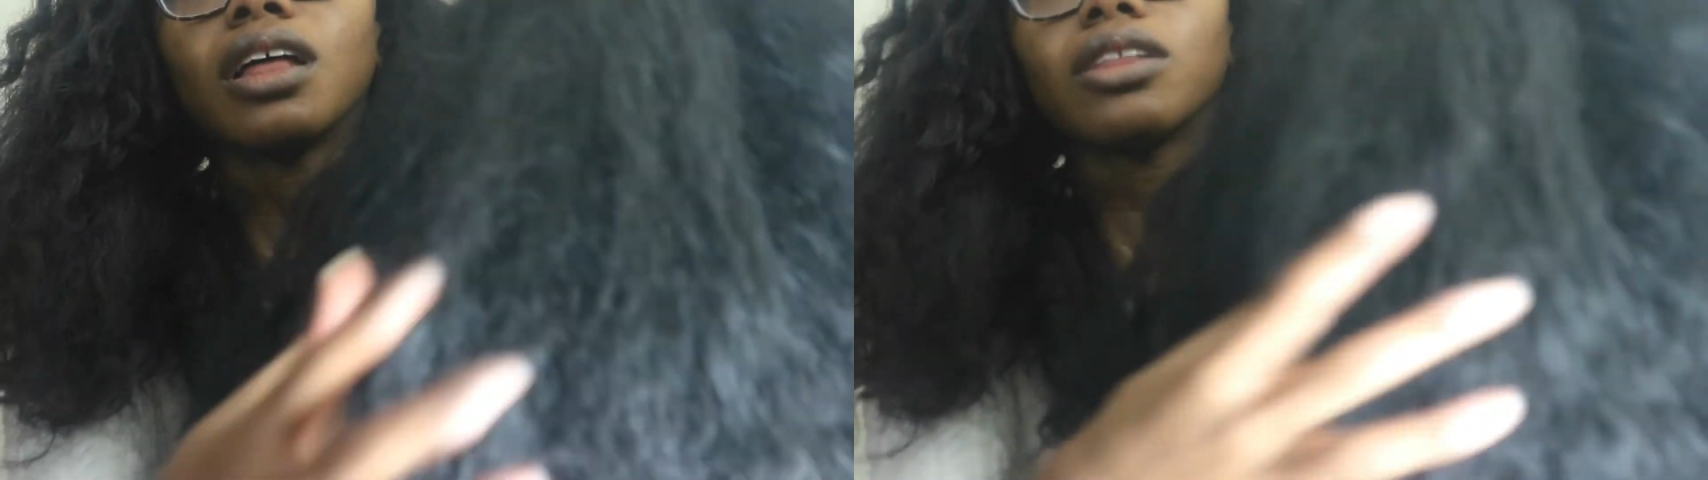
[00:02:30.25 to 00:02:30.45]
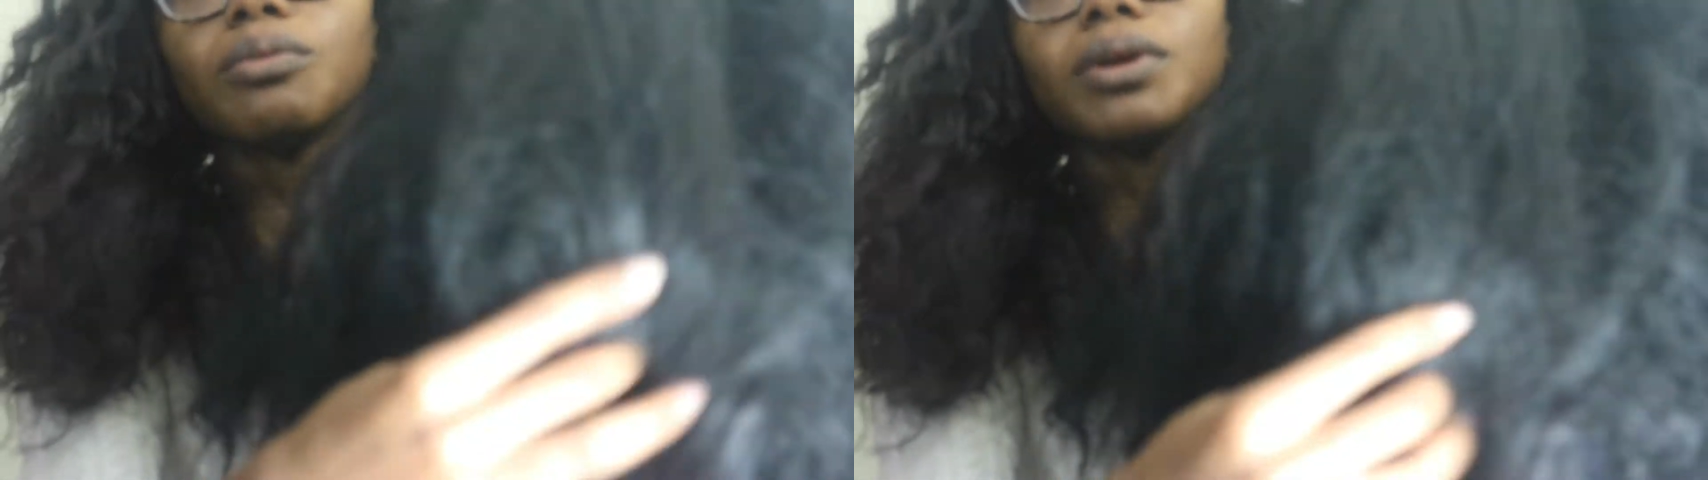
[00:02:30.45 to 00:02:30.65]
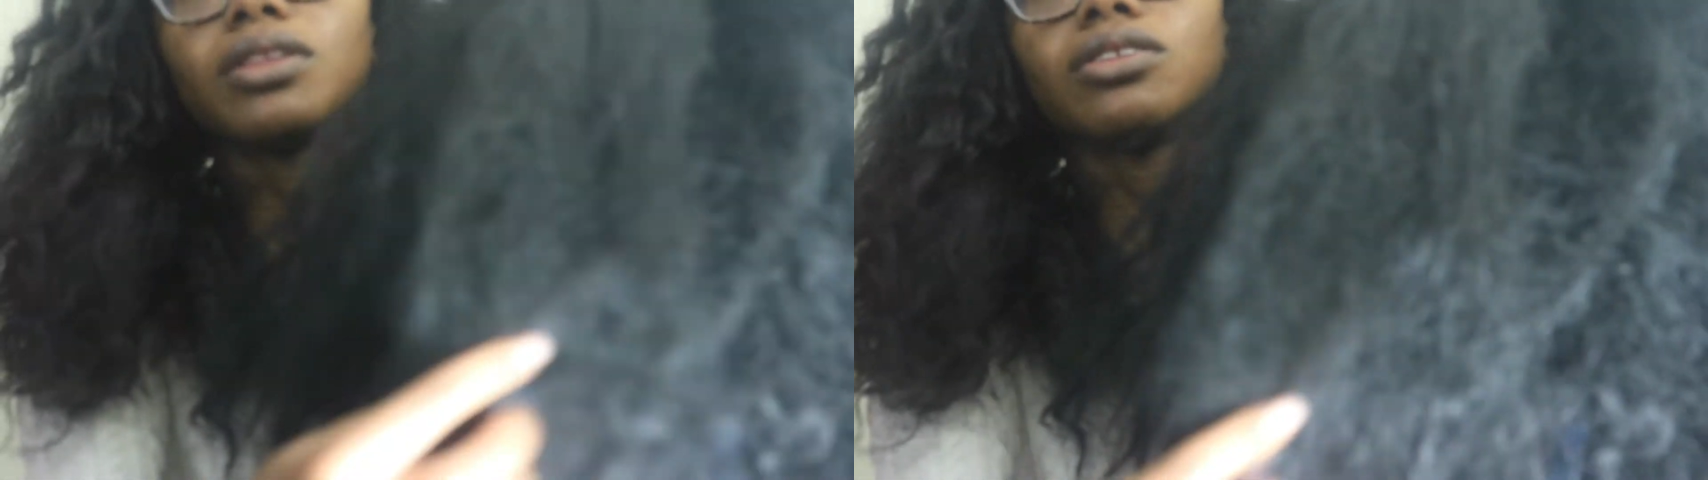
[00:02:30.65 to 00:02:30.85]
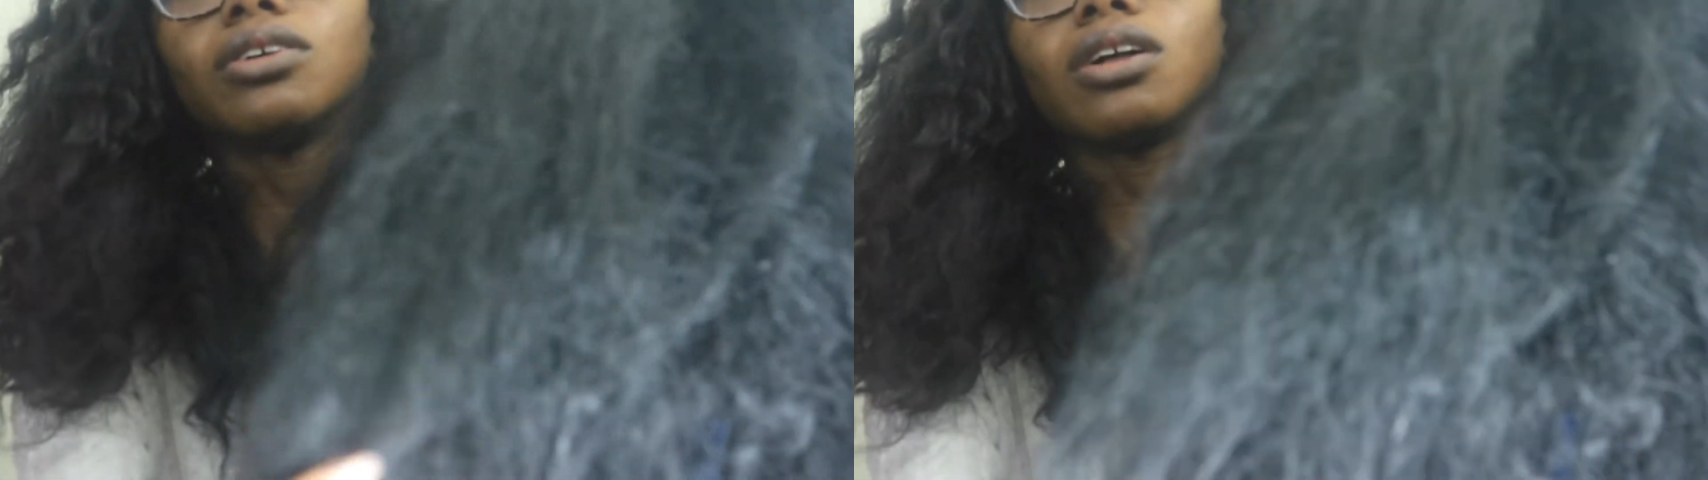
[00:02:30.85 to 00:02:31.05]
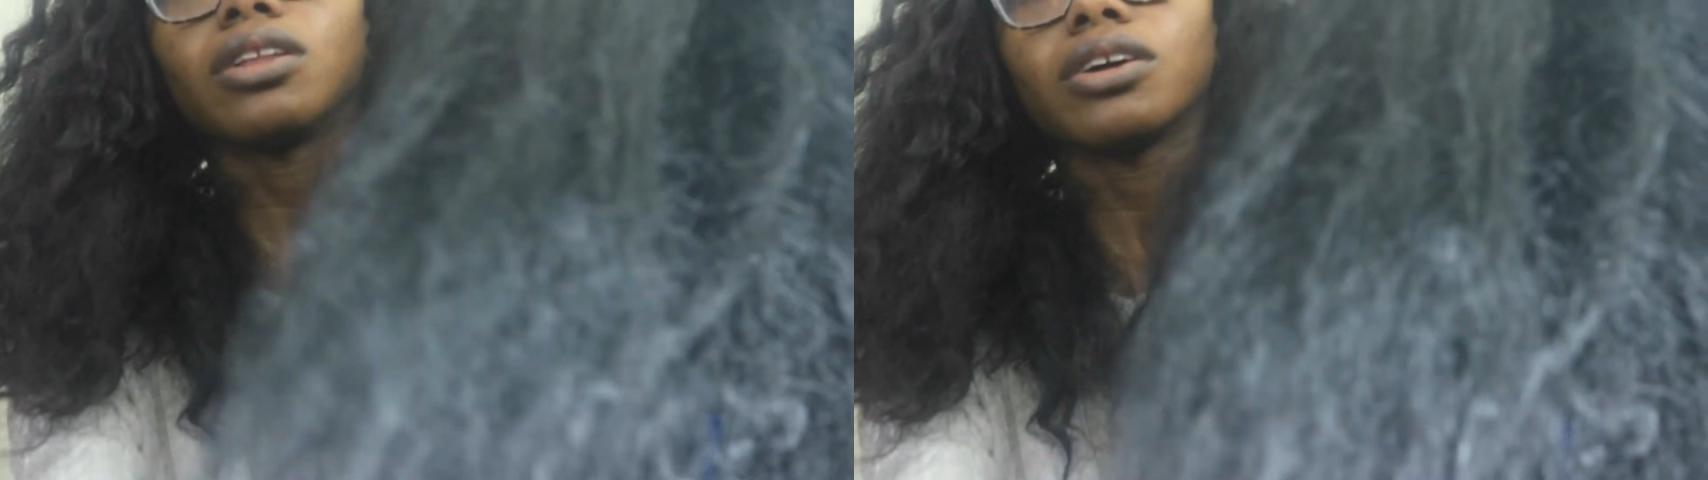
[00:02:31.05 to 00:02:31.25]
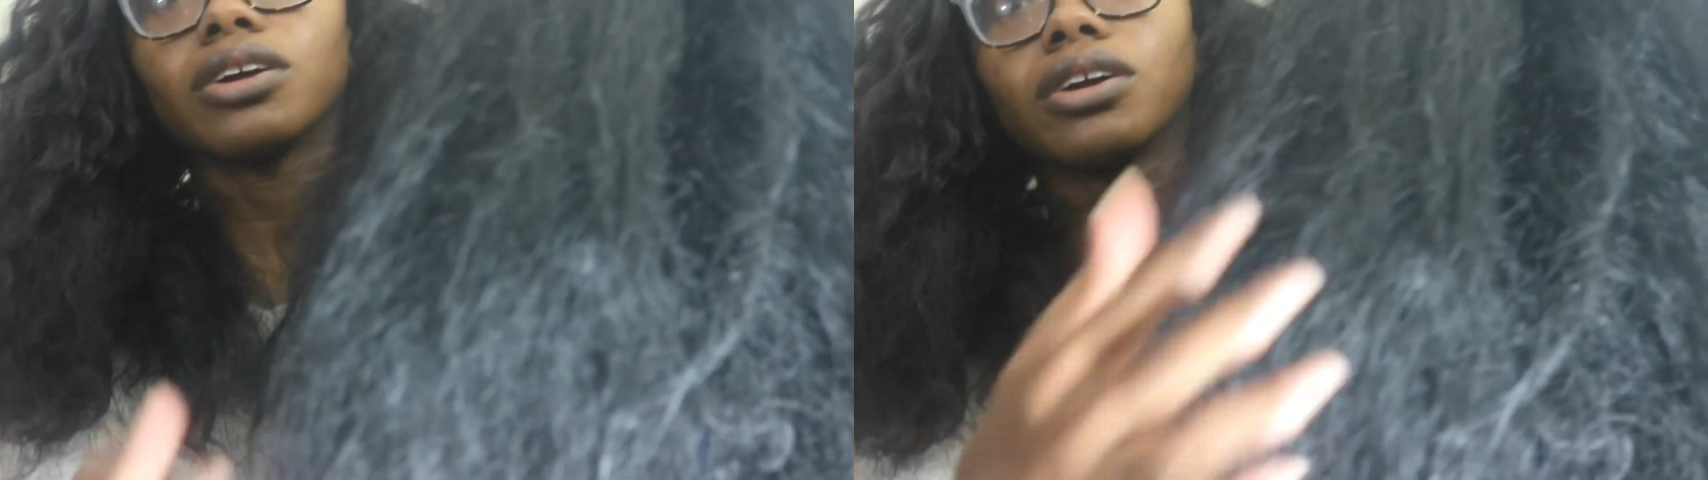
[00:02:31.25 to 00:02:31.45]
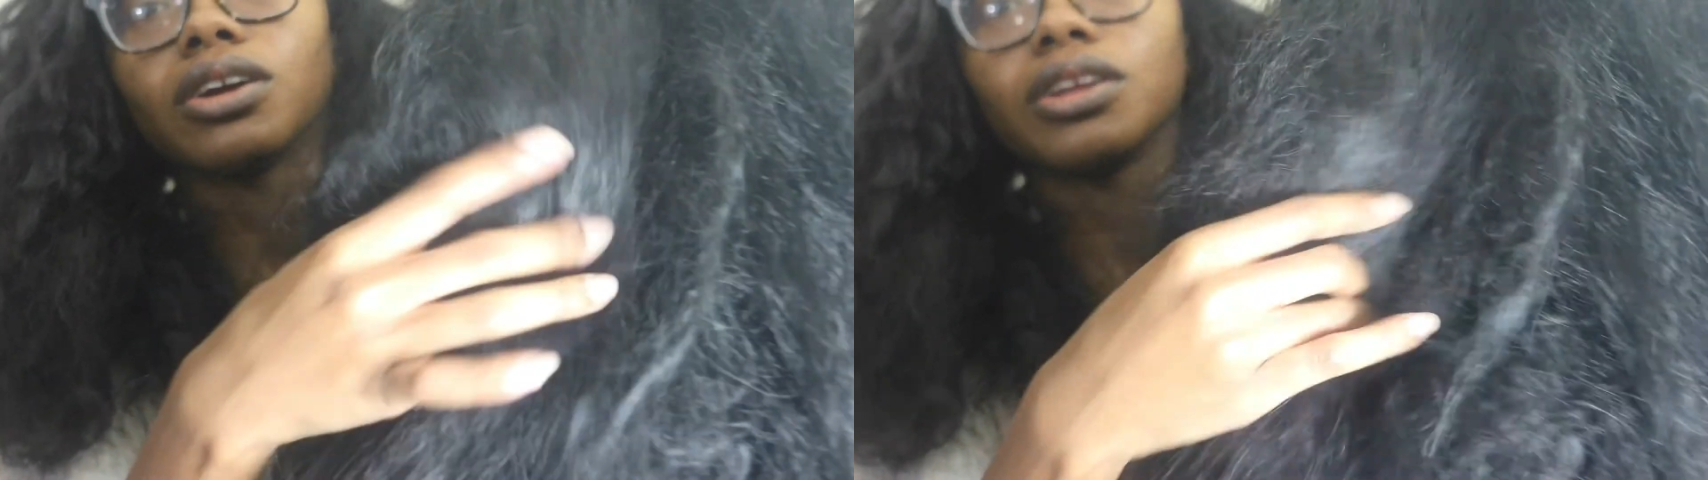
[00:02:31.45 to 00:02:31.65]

little bit duller,